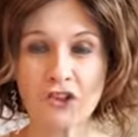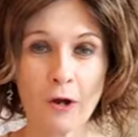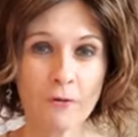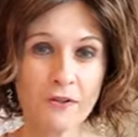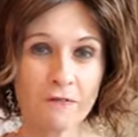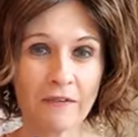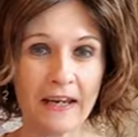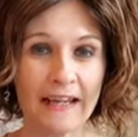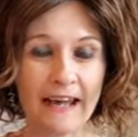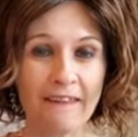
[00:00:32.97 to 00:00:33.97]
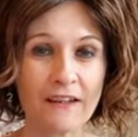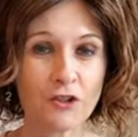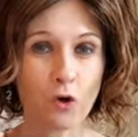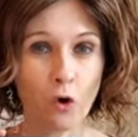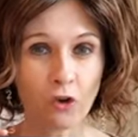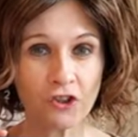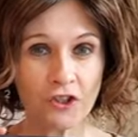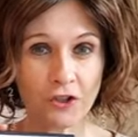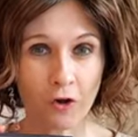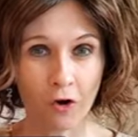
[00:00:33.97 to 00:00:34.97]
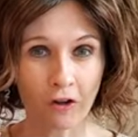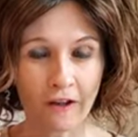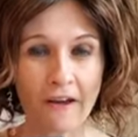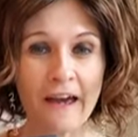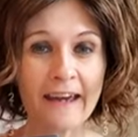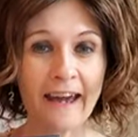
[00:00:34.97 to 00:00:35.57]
Josephine in this gorgeous colour